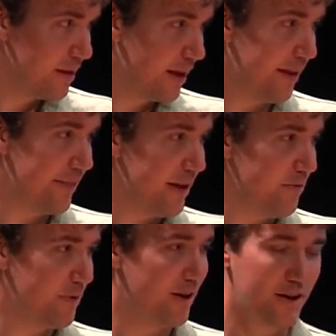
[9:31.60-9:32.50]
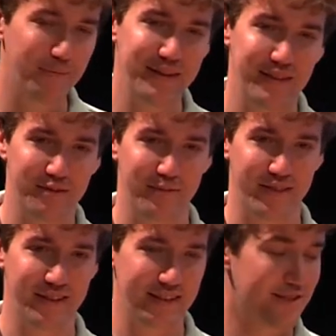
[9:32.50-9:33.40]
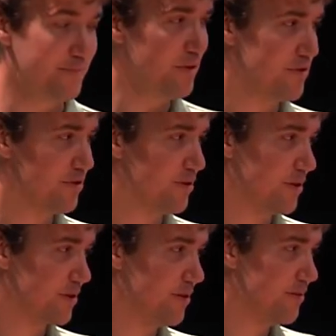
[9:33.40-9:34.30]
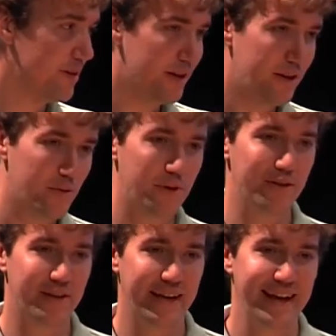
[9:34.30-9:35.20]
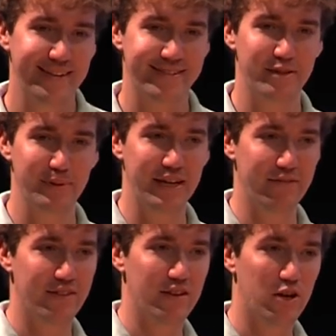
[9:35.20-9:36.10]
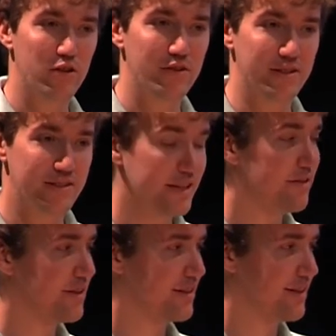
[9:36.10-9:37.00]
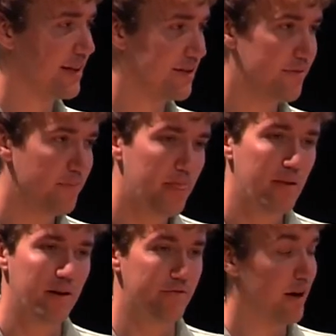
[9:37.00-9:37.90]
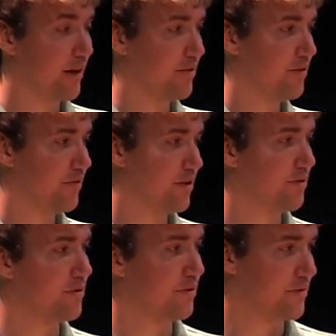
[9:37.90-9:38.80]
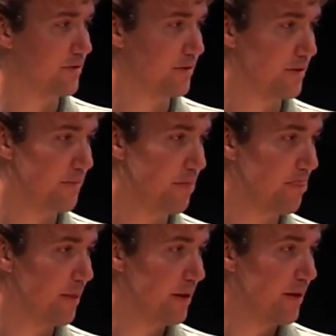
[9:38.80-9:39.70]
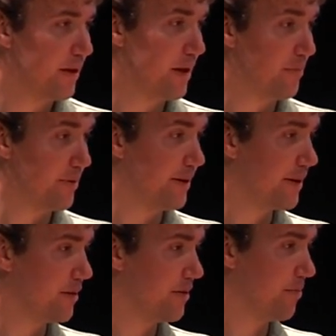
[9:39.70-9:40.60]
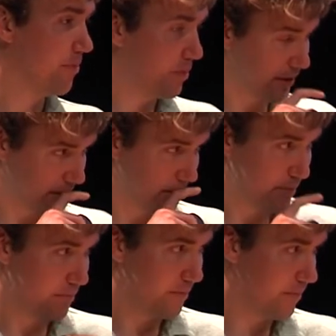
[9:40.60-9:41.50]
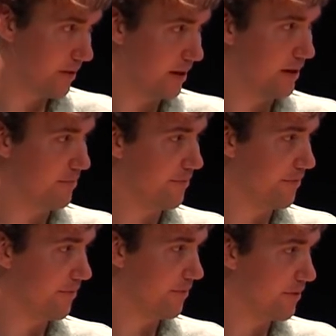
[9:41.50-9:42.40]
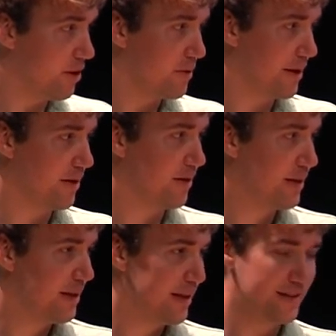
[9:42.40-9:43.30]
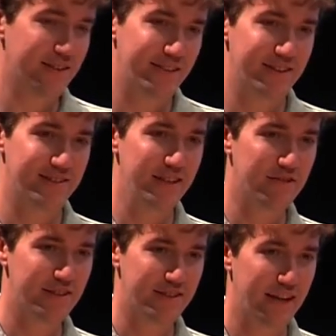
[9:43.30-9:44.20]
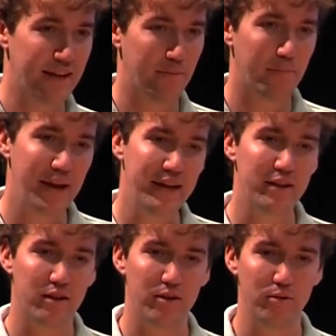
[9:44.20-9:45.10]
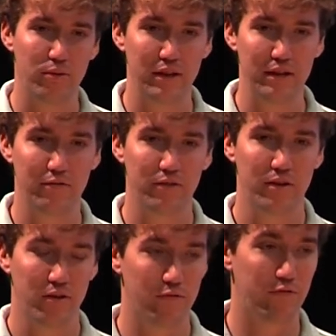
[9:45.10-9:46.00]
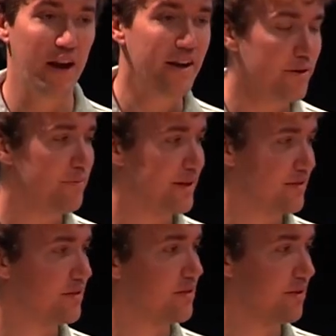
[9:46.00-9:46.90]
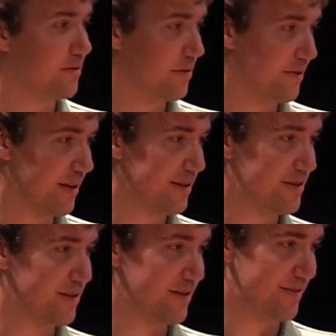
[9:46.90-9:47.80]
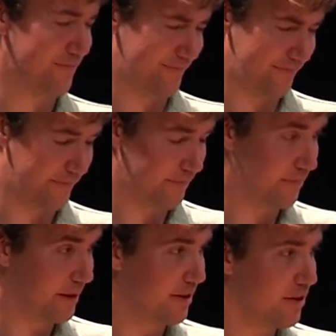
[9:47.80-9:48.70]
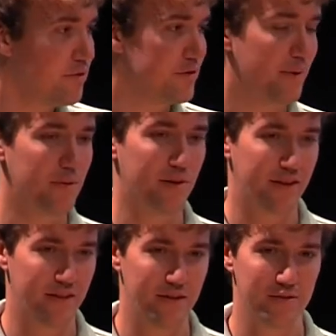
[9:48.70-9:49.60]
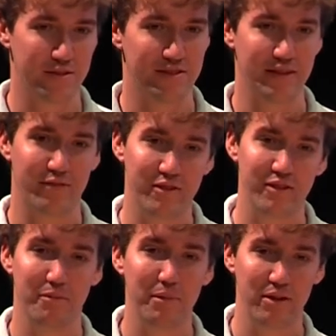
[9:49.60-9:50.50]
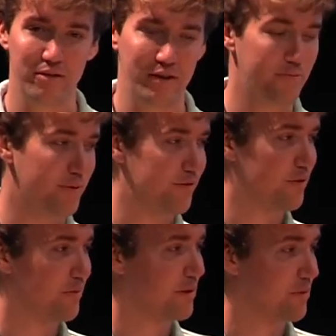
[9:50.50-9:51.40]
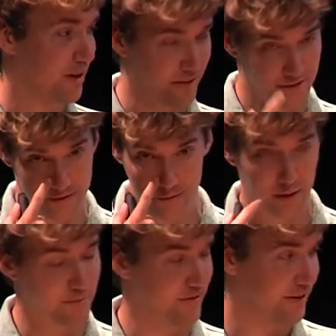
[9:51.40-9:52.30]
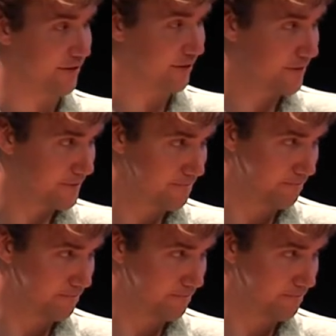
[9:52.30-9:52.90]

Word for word: And then we augment this with an exposure oracle, where you can ask to be given the current secret state of either of the two users. And in particular, point to um, note here is that the secret state may include the randomness that is being used by one of the users if they're in the middle of performing one of these two operations.